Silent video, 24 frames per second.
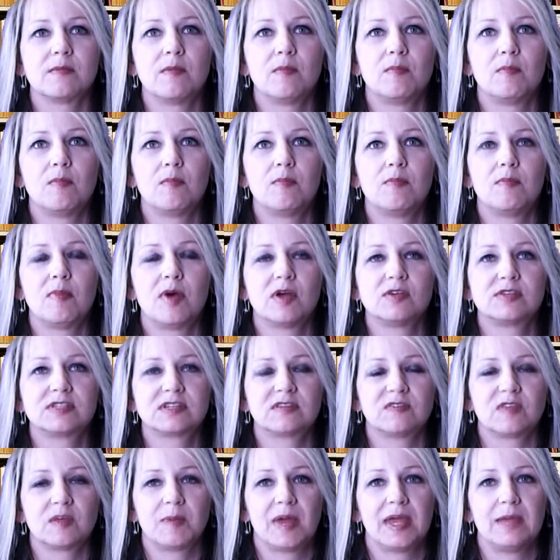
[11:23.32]
most
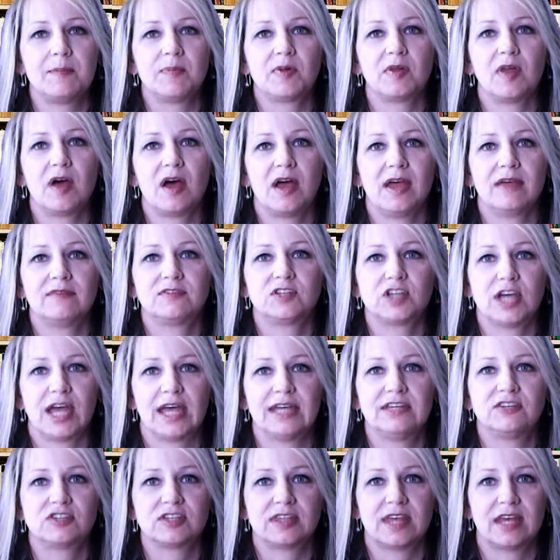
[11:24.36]
of the people I have
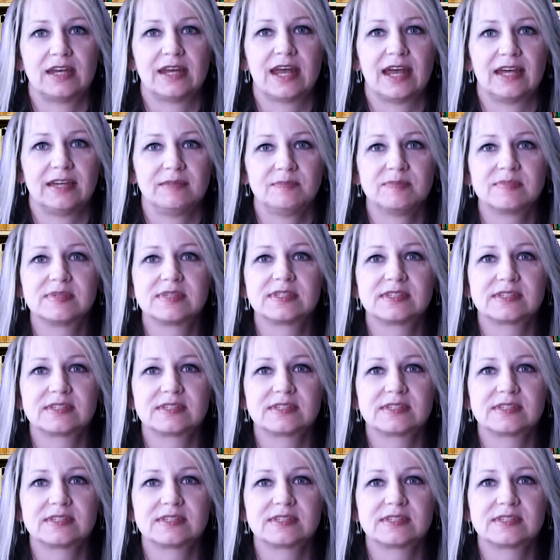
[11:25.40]
changed their names.